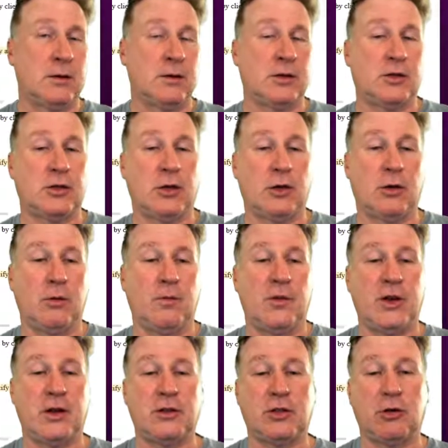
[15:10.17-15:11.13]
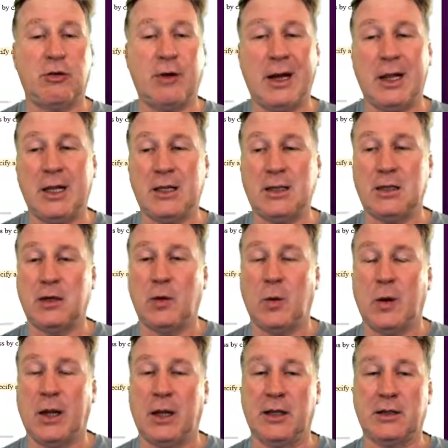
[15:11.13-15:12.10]
So there's a gray list and a
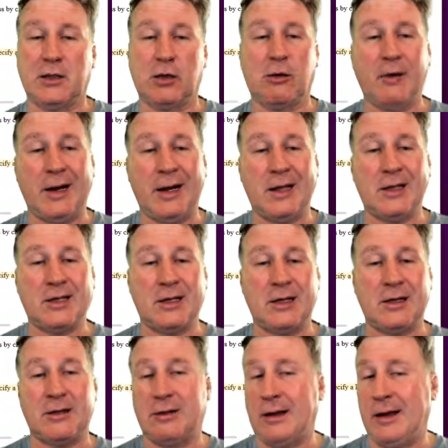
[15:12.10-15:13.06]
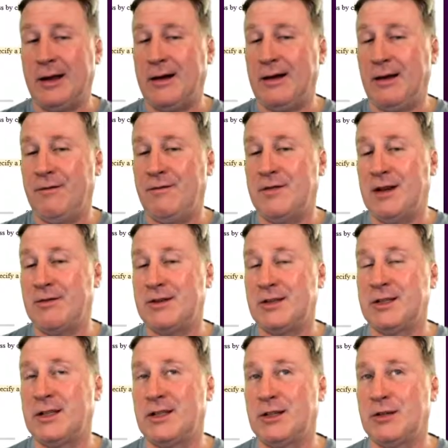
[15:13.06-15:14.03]
white list. The gray list is, I know I've never
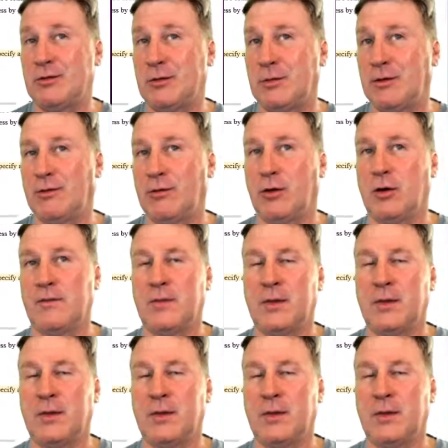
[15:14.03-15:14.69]
seen this one before.